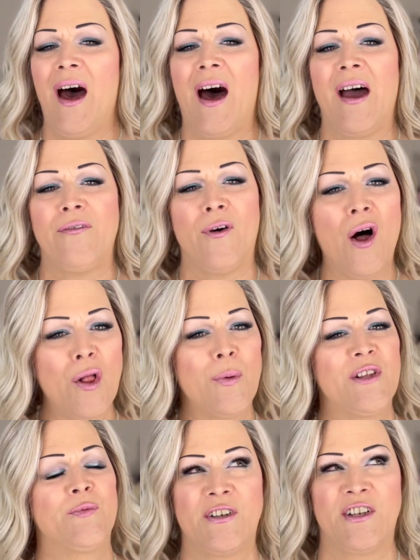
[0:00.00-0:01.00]
I've
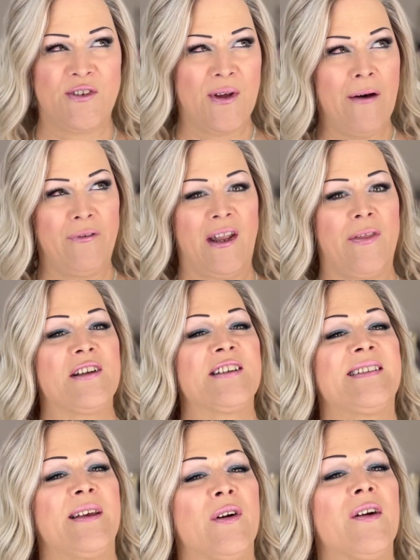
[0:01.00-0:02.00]
always wanted to have another
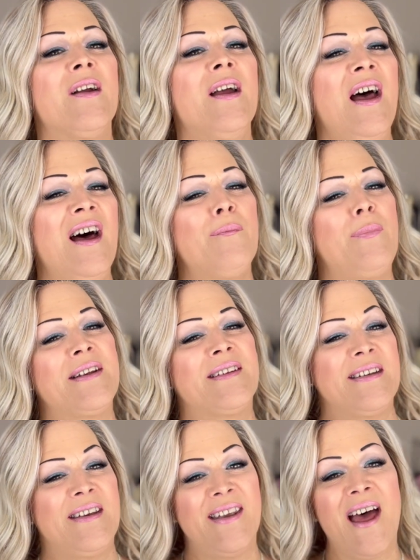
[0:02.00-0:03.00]
Simmer,
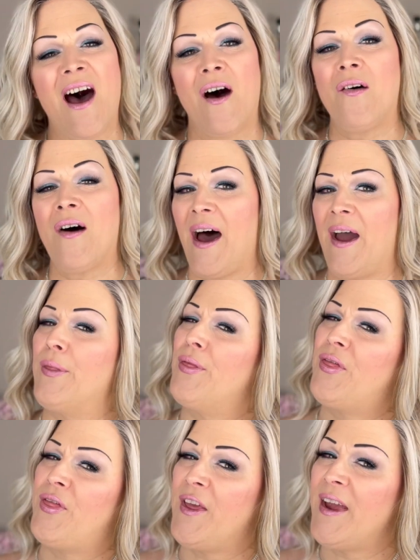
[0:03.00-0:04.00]
but now I
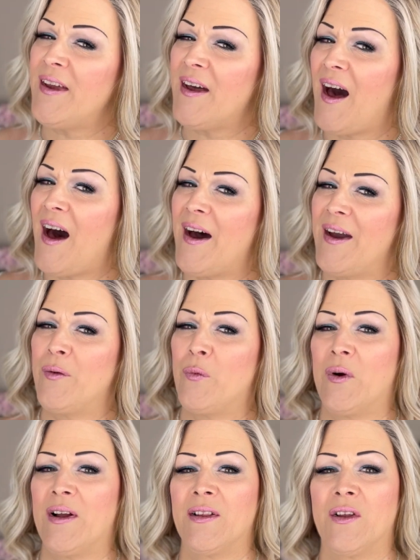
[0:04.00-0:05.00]
think I
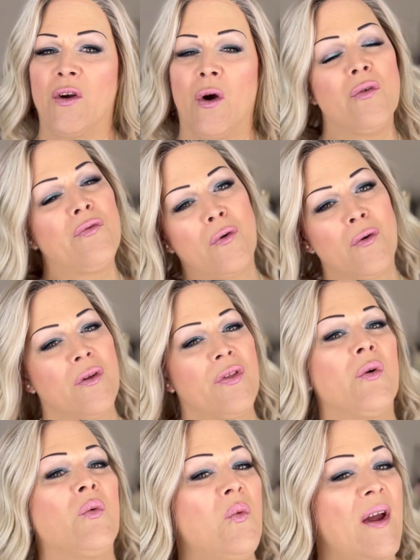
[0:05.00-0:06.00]
will go for
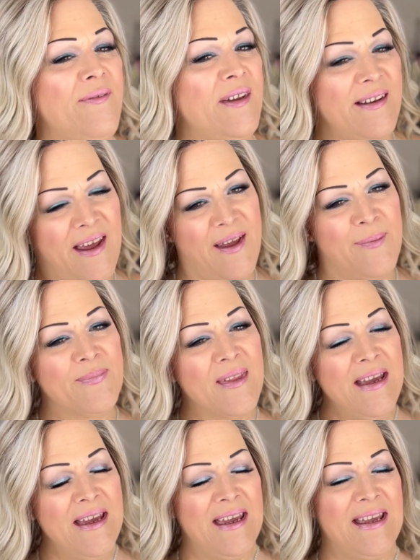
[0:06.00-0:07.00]
the Wavy Day.
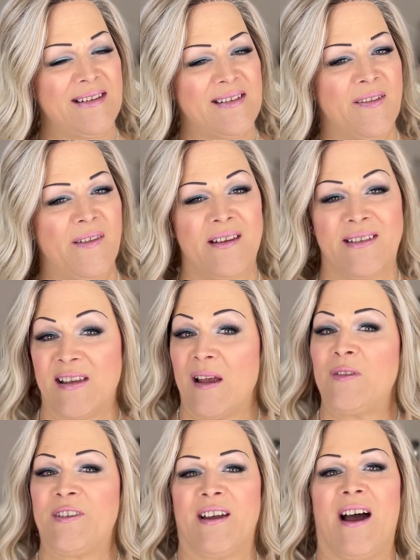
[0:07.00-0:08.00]
It's the
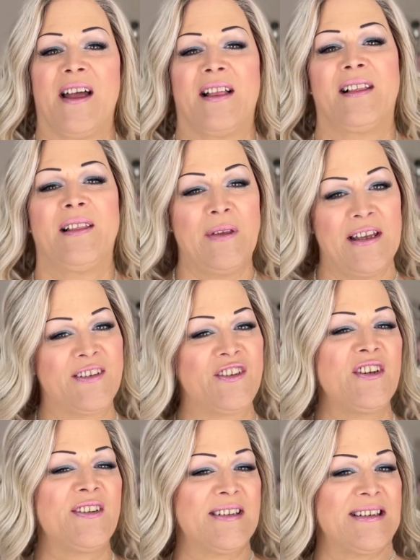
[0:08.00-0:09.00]
same style, it's
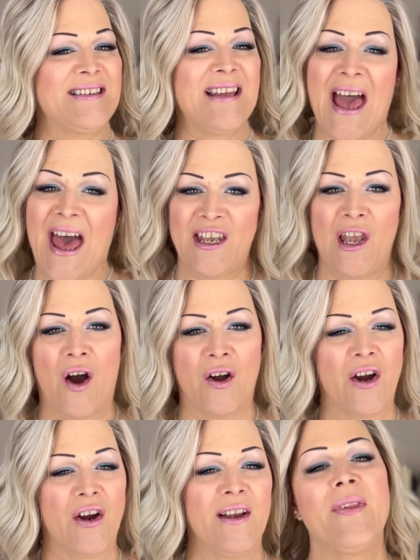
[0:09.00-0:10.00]
just a tad
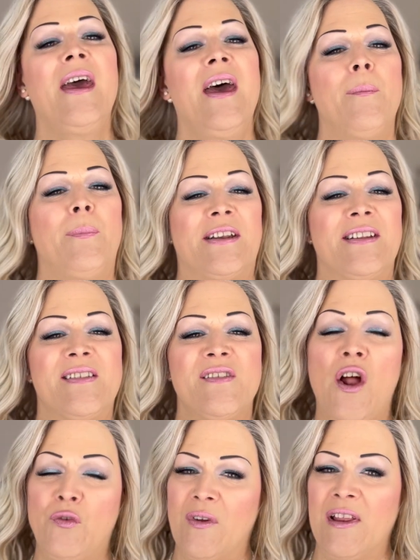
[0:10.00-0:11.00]
longer, but it's
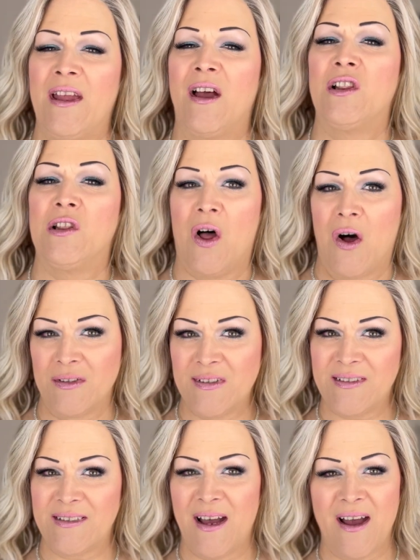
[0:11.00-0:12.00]
not really a long
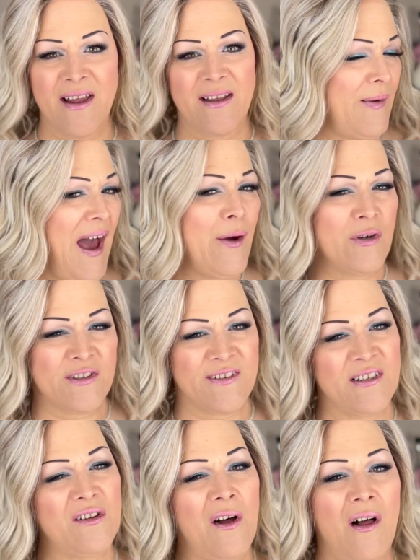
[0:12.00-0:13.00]
style. I would
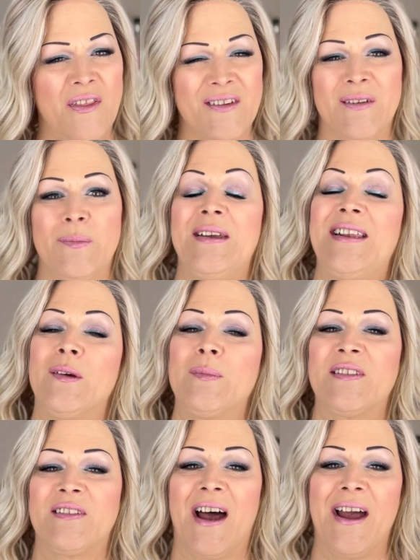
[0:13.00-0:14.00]
still call this a medium
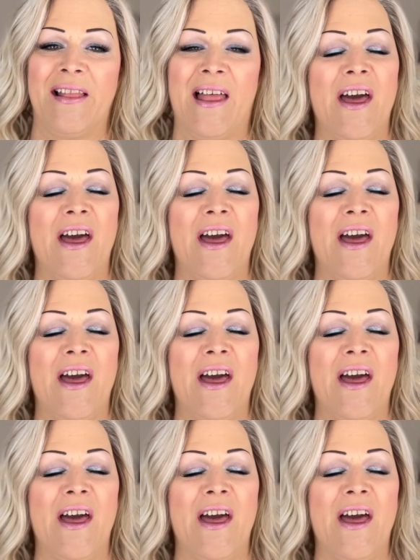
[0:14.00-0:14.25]
style.